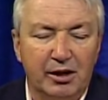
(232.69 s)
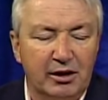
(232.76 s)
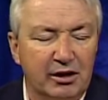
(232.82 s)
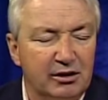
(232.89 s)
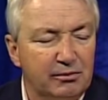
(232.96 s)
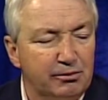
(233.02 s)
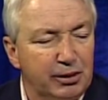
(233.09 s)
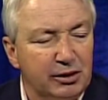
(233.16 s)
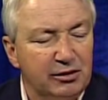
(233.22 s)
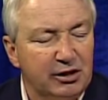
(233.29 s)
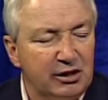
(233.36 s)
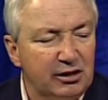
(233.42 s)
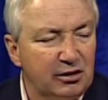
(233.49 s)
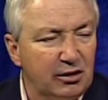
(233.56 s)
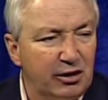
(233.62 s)
in a building
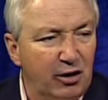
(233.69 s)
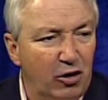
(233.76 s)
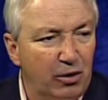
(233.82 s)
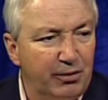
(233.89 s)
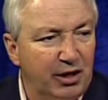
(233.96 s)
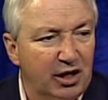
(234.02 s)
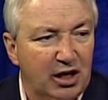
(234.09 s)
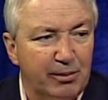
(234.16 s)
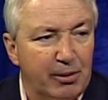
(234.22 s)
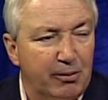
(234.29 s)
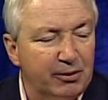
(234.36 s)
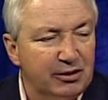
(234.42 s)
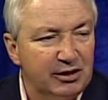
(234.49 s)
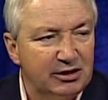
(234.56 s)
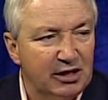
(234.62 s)
in, in Albany that come up
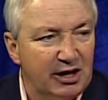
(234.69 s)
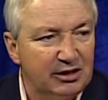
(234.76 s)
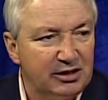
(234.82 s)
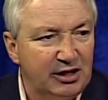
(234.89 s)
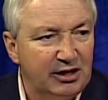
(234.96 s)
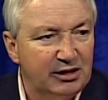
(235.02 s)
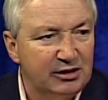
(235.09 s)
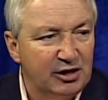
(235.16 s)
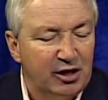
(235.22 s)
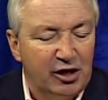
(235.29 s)
with these ideas